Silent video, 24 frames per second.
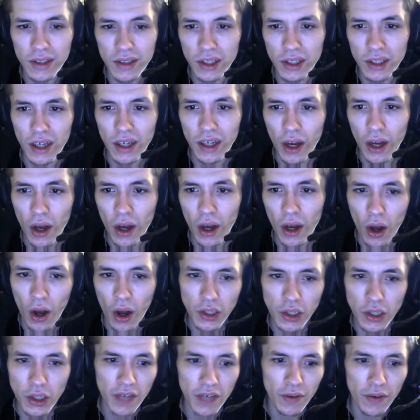Yeah. All
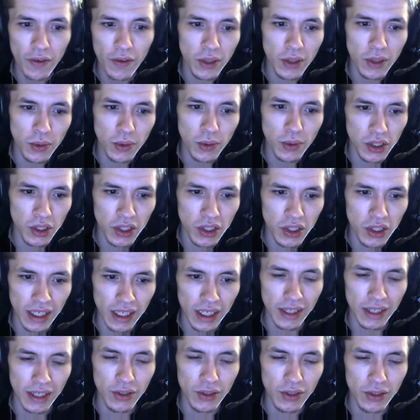she ever was just like
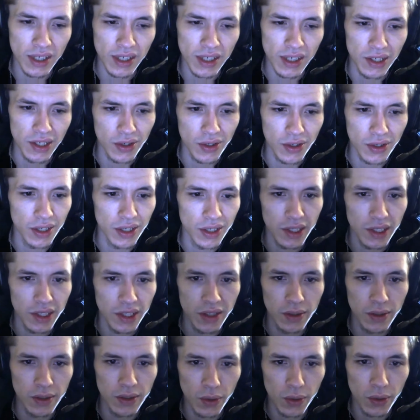Yusuke's crush and
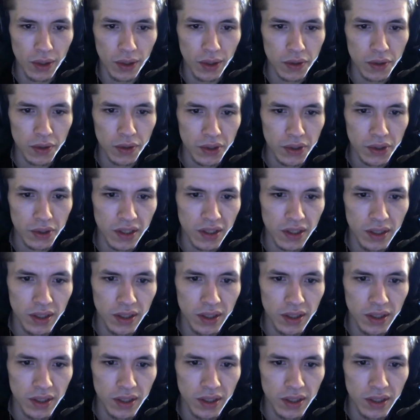throughout the whole series.